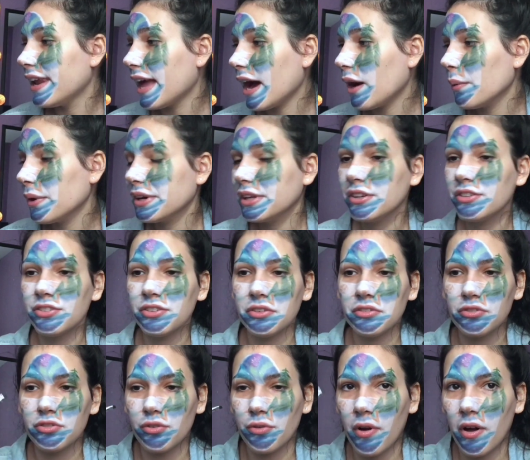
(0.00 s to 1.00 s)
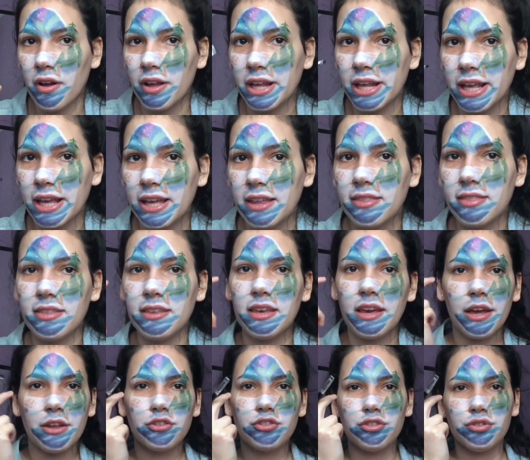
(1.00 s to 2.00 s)
Now I'm going to start drawing
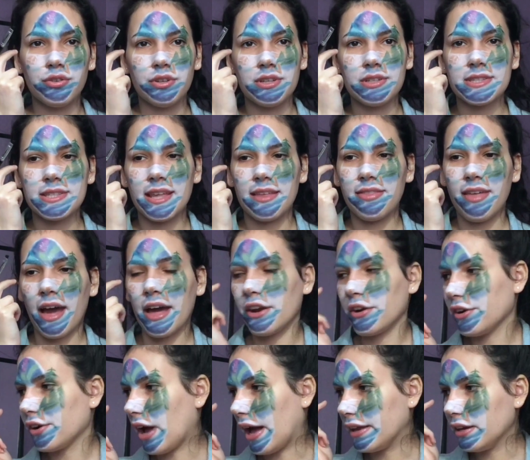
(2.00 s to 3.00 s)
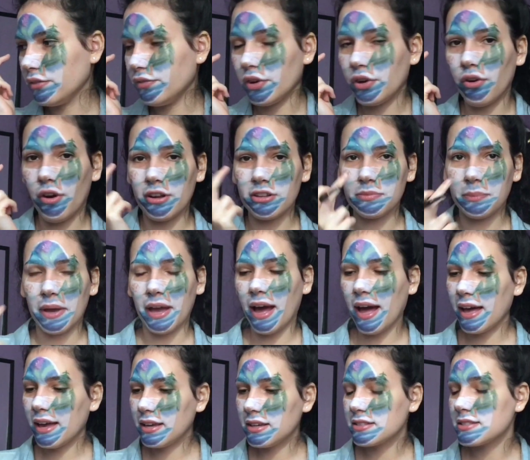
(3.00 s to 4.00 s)
the trees that are kind of across my
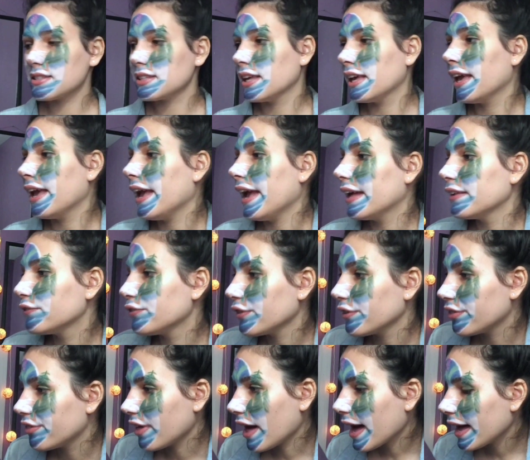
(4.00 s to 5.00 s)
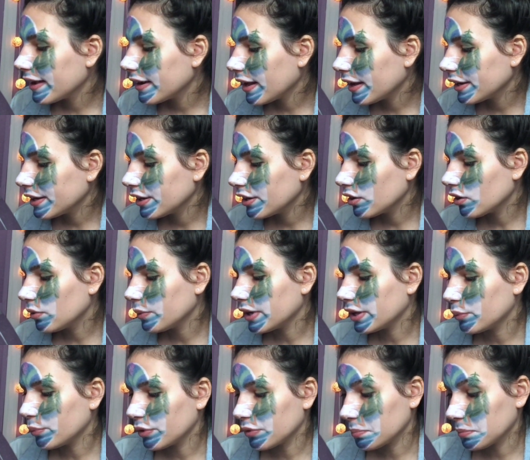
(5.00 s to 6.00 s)
eyes, and for that I'm going to go
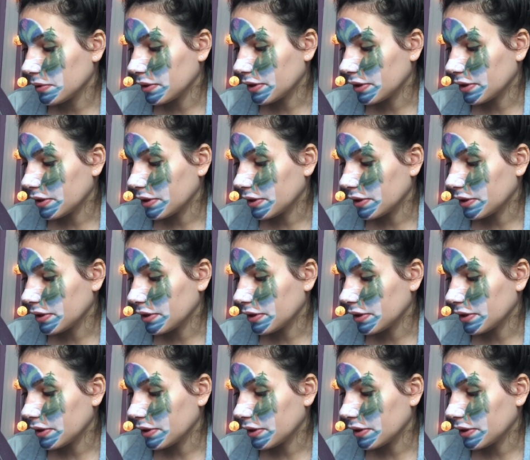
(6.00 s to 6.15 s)
in with